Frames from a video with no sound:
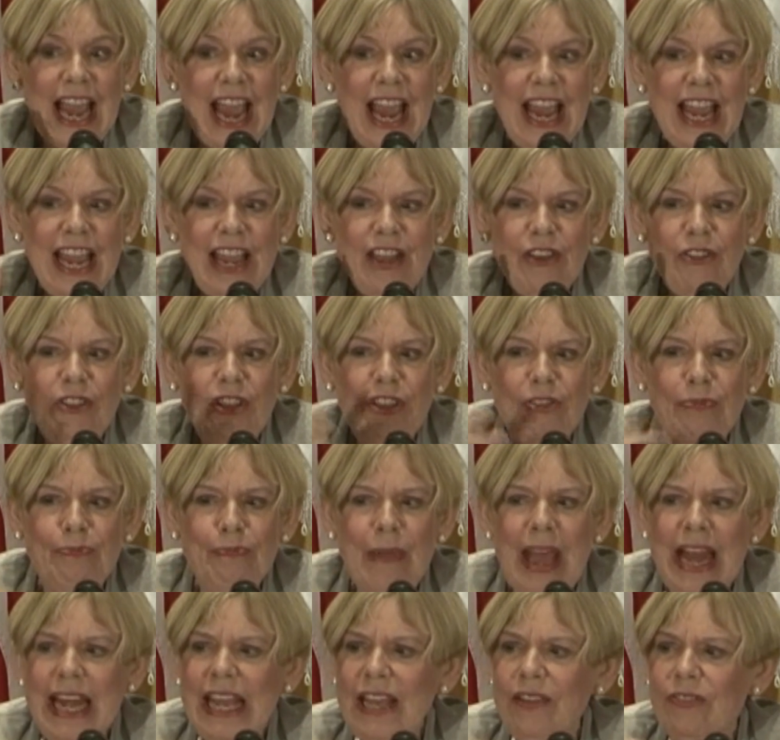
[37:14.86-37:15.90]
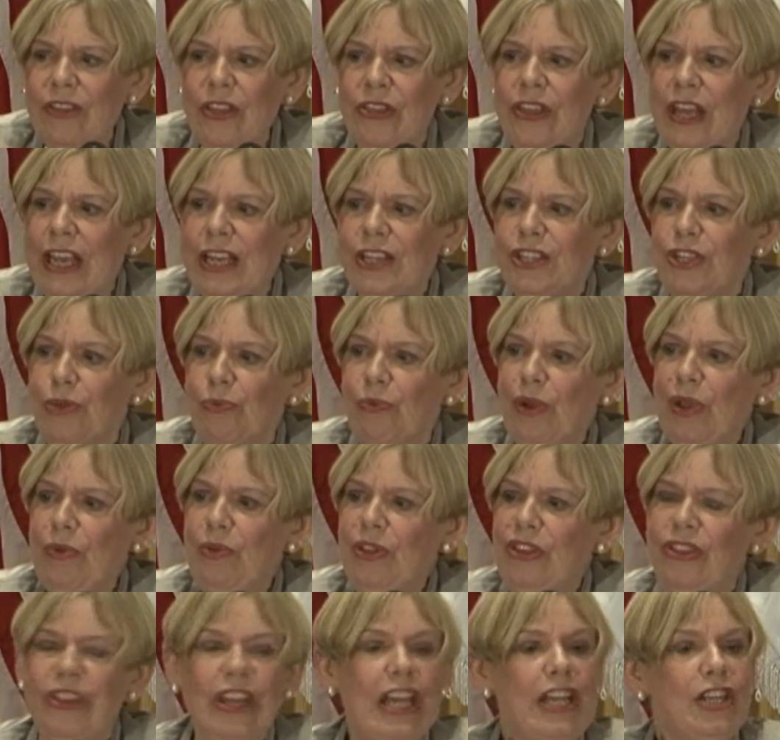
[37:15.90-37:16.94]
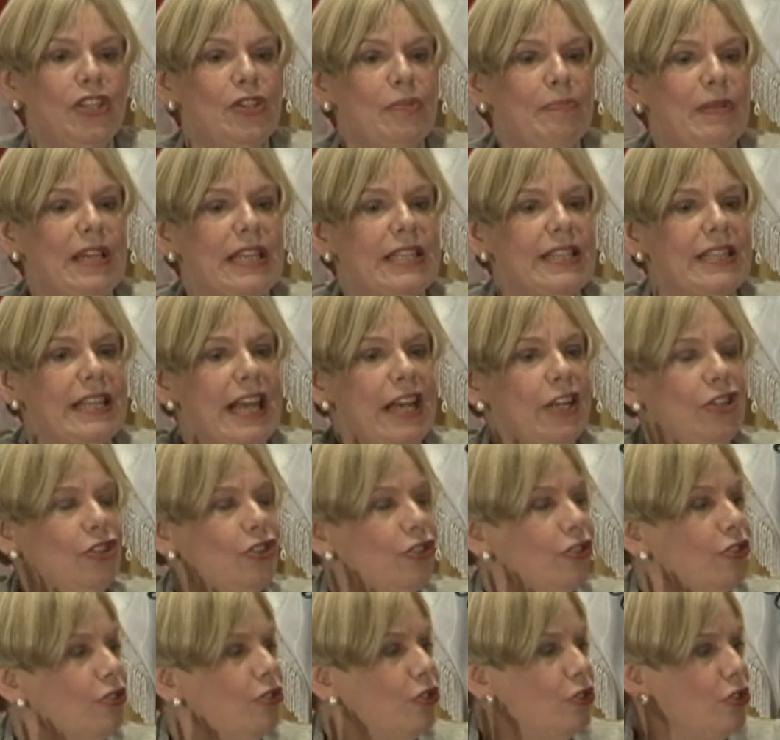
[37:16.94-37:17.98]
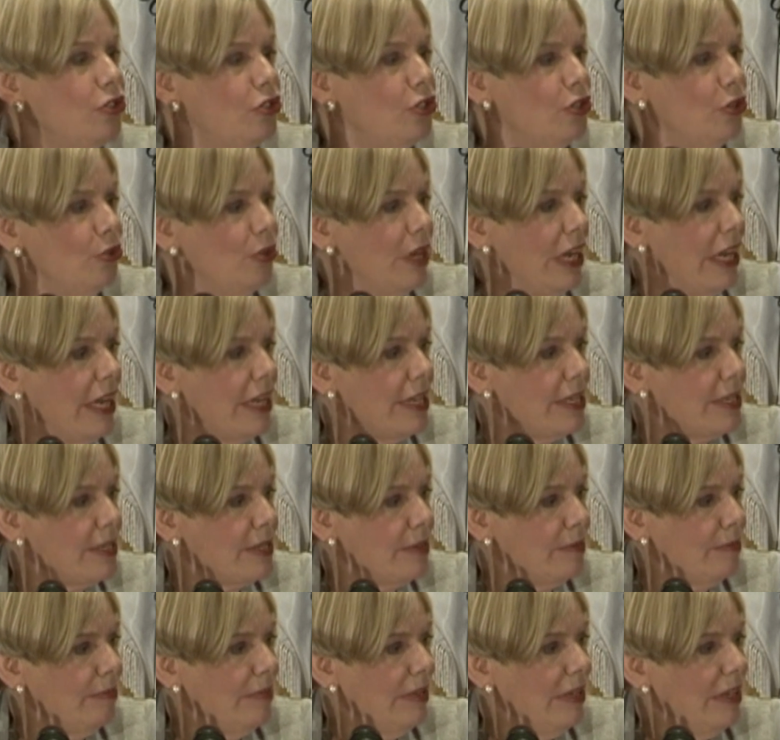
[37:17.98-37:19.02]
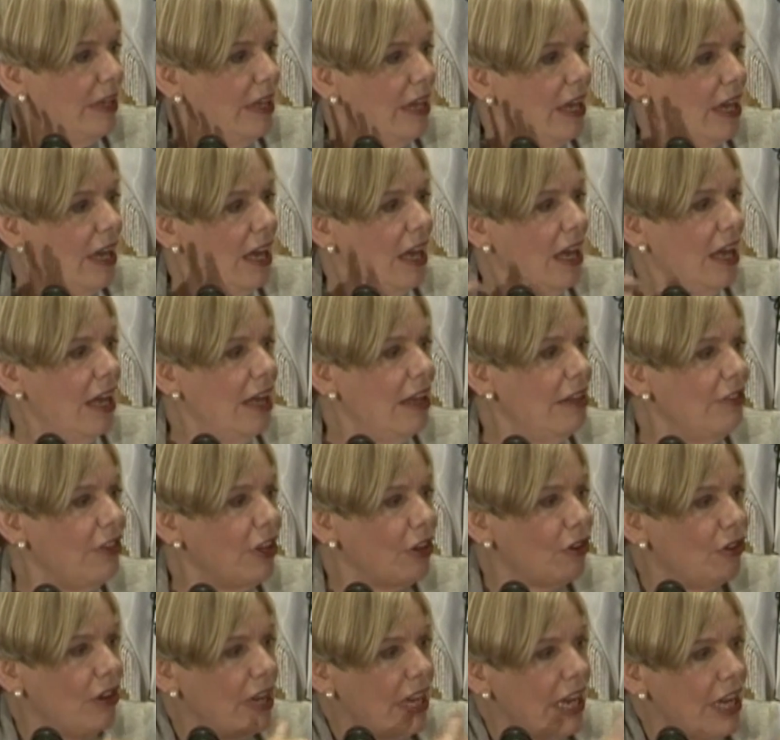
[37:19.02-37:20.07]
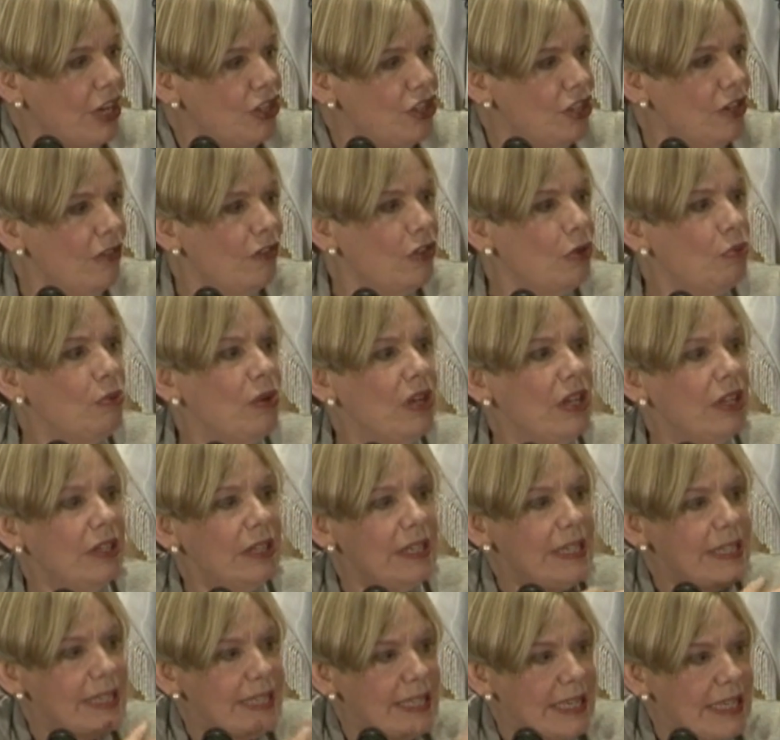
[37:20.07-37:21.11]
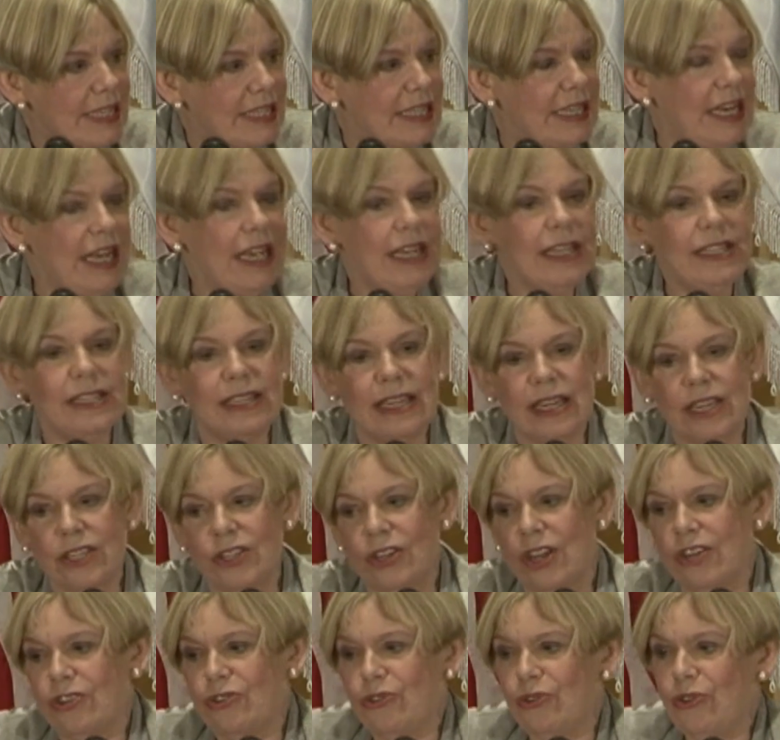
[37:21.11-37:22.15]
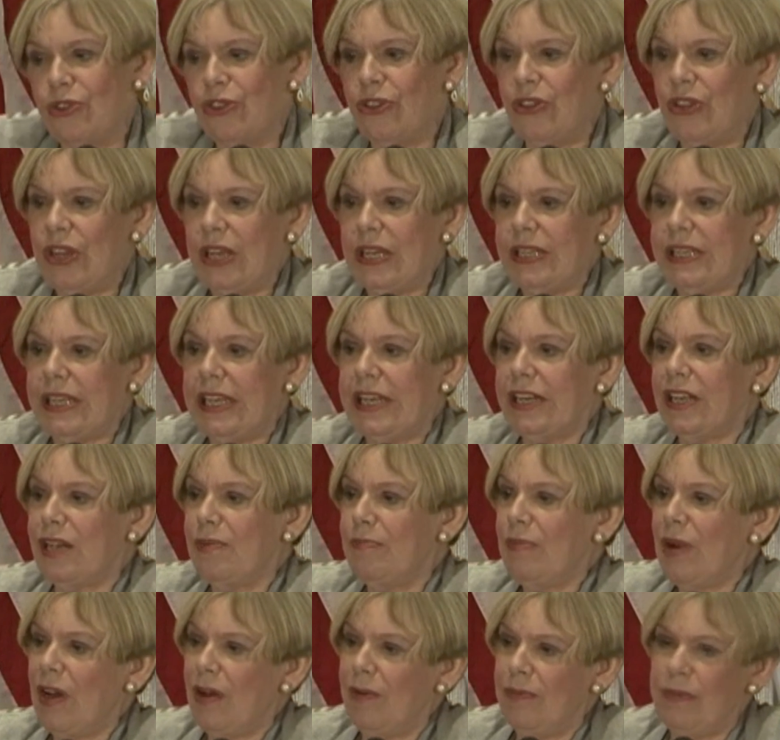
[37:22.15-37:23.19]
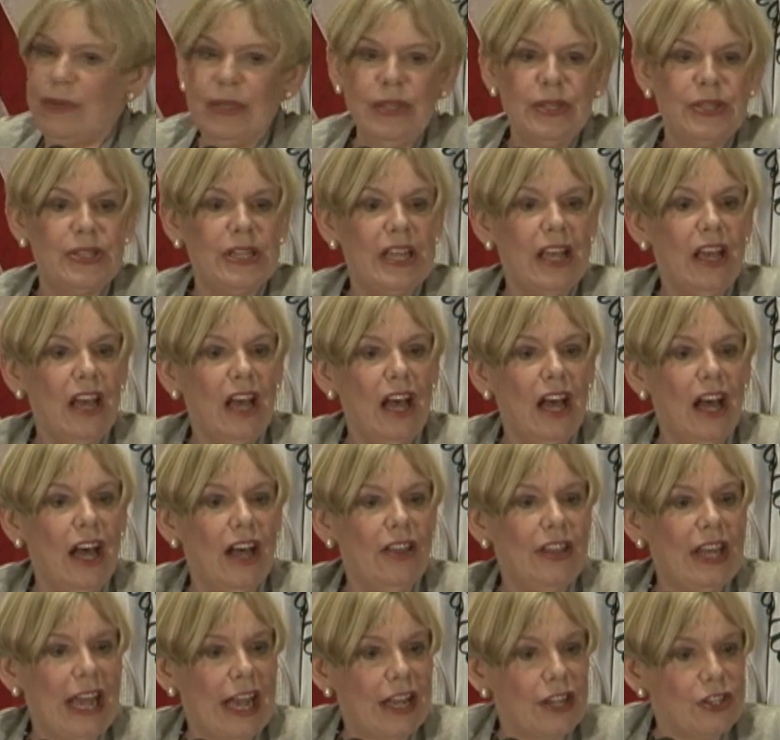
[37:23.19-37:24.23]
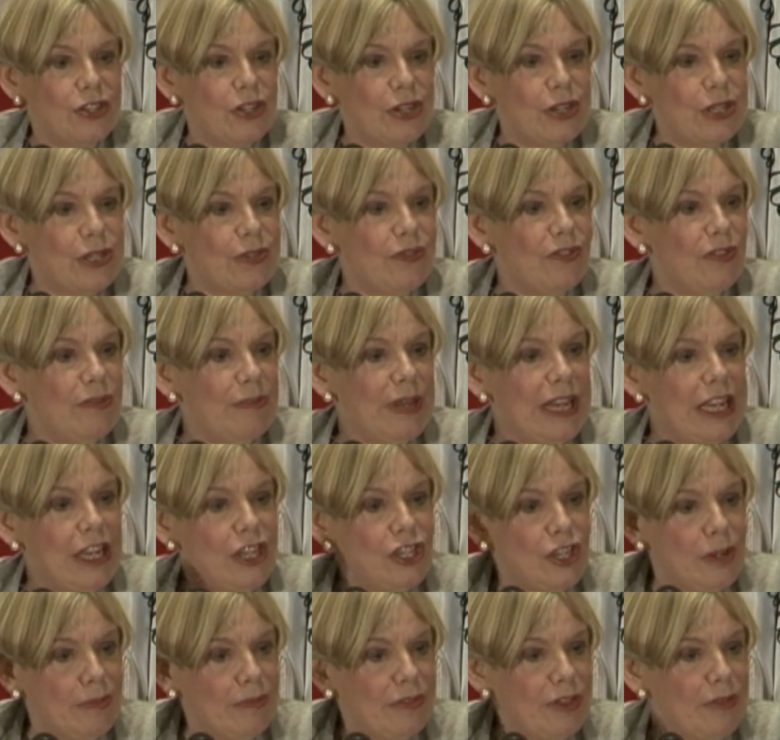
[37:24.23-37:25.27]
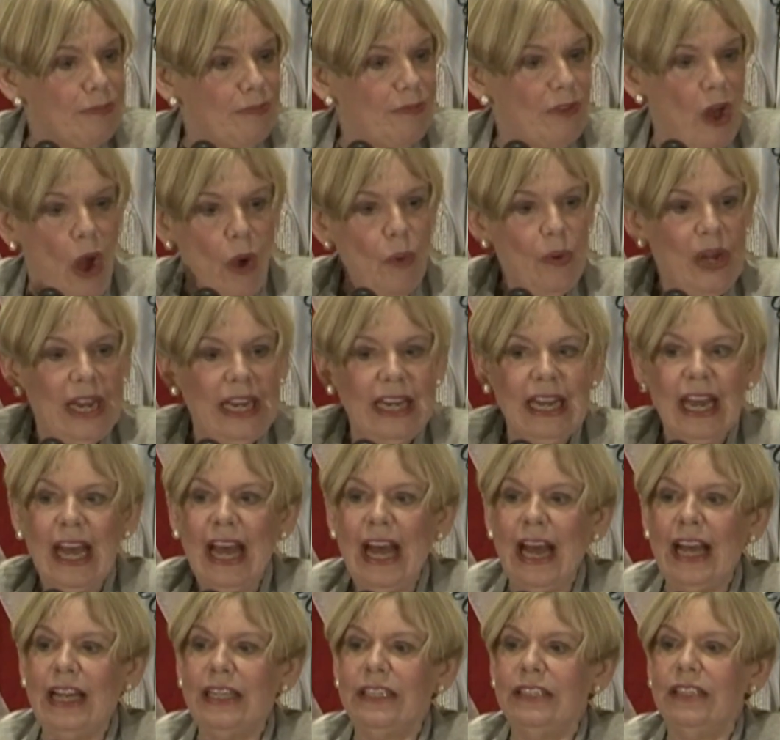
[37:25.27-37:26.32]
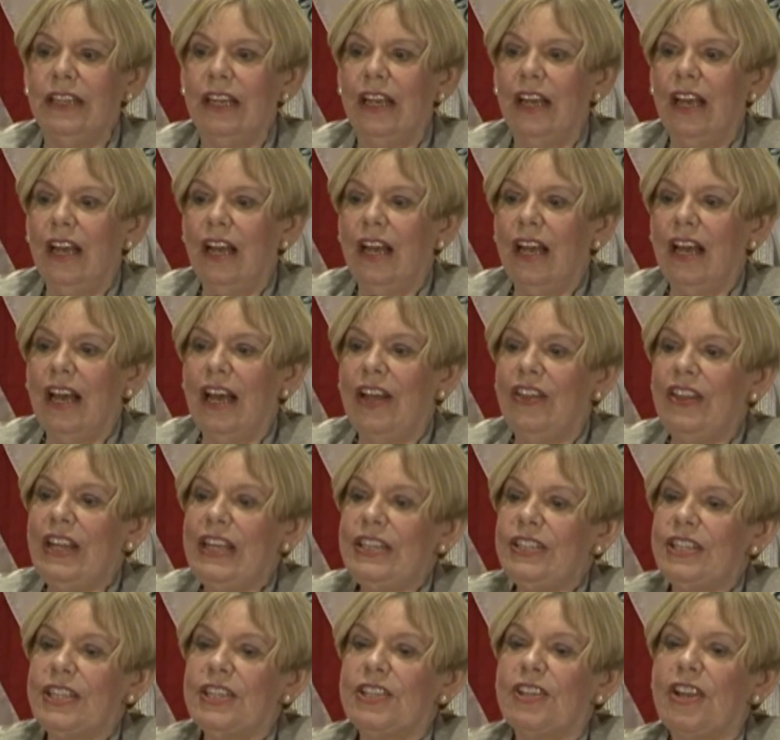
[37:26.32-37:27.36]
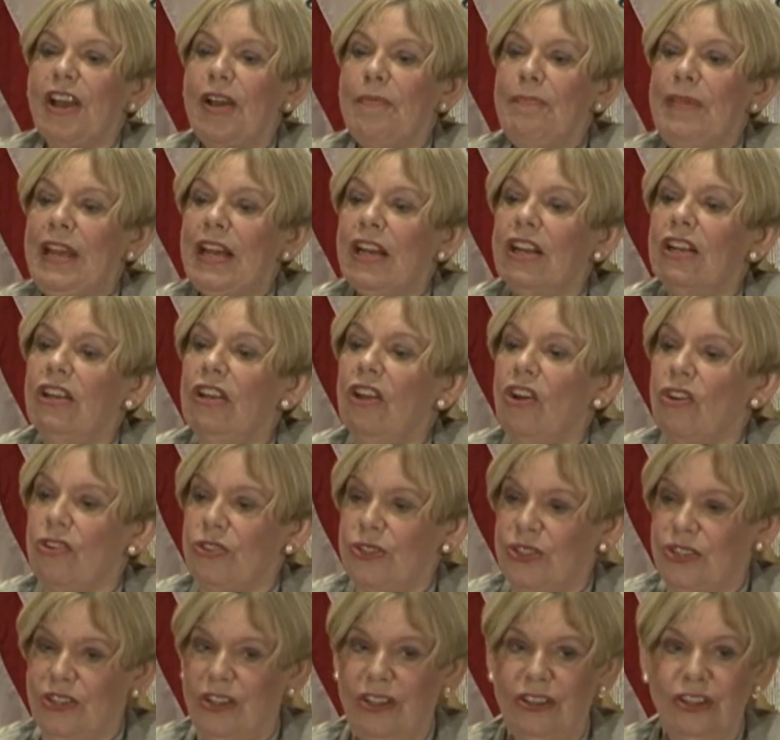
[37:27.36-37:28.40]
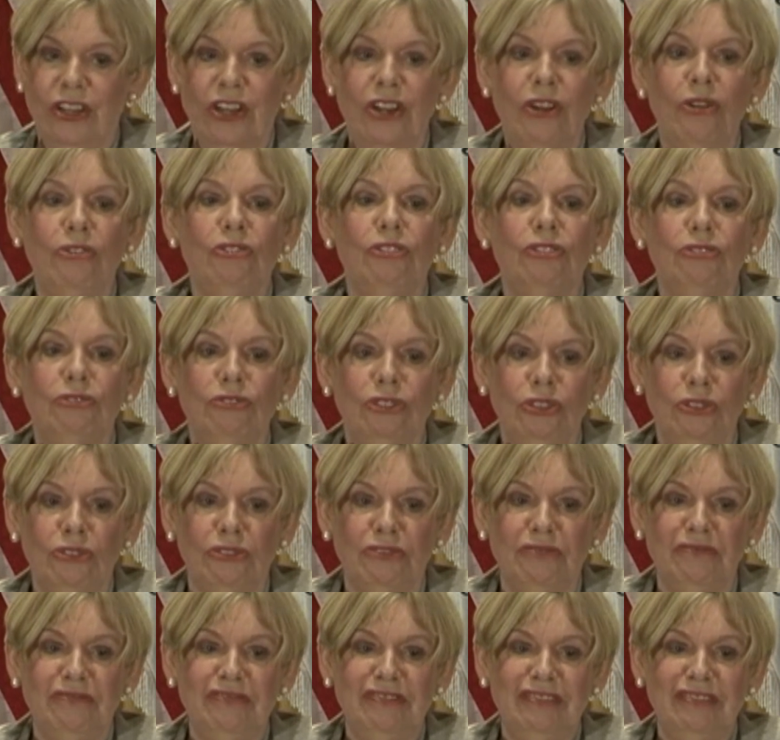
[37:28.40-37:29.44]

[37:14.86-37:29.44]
It, many of the things that we would think to be essential to Judaism, uh, the creation of the world in six days, 613 commandments, uh, the exodus from Egypt, the Holy Land. This is a mere gloss on the Golden Rule.